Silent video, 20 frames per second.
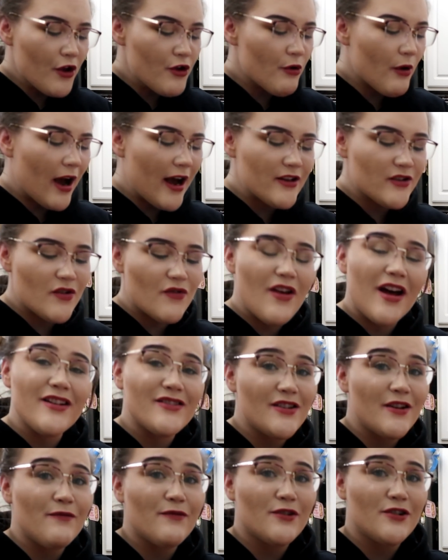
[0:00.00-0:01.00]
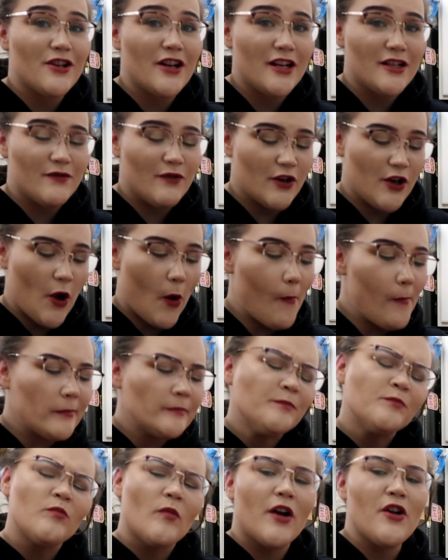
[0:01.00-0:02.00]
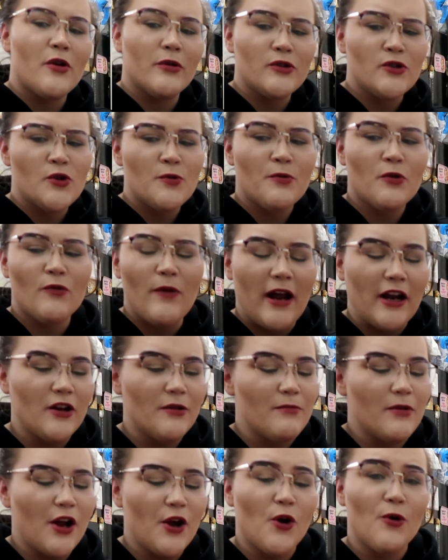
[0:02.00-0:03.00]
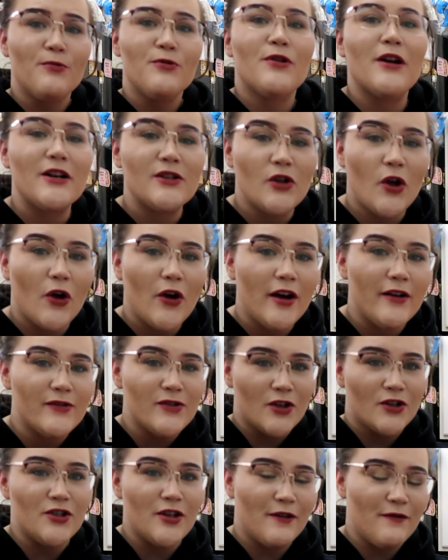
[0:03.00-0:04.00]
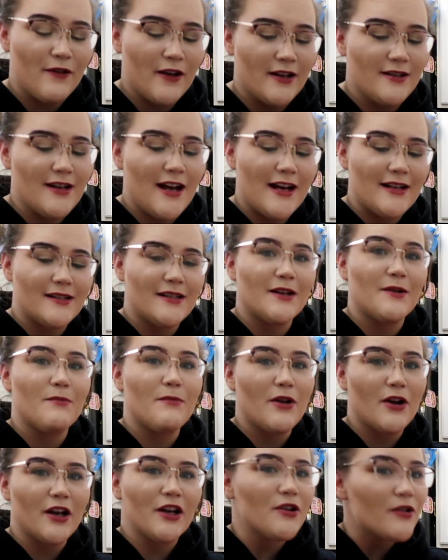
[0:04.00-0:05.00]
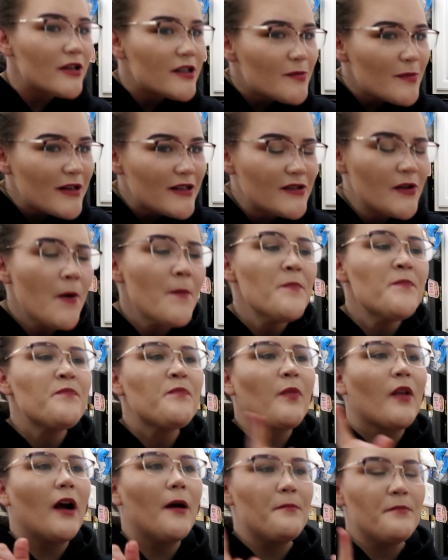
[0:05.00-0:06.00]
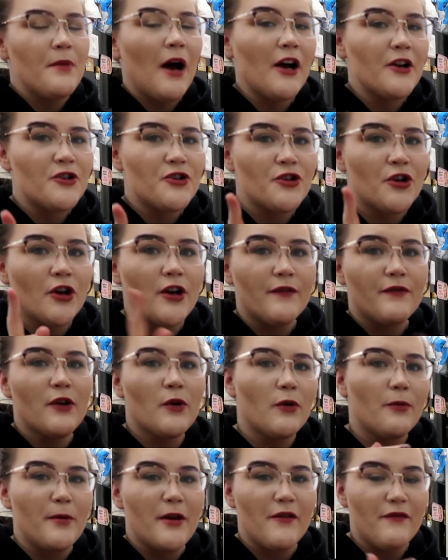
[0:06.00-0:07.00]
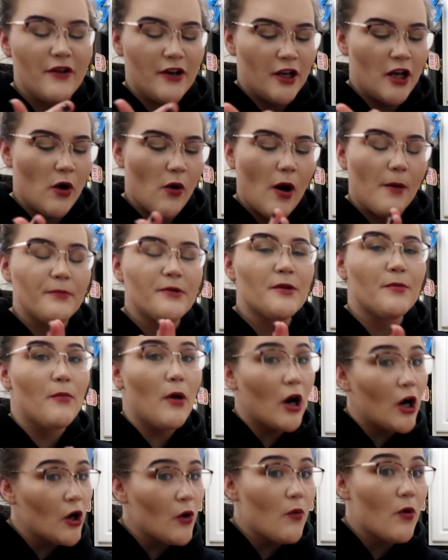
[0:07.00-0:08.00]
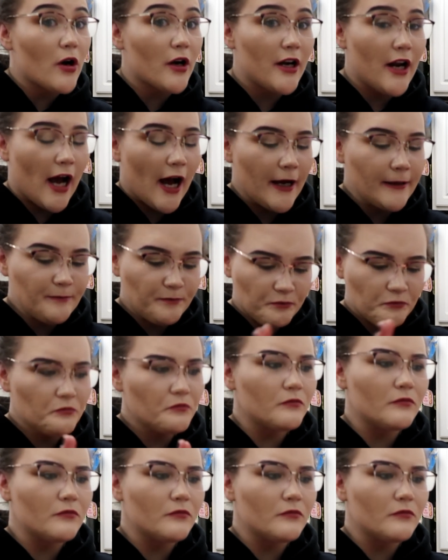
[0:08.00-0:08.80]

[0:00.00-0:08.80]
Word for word: you guys, that is it for today's video. I know it's super random, but I hope you guys all have such a fantastic Merry Christmas. I'm not sure if there will be a video up tomorrow or not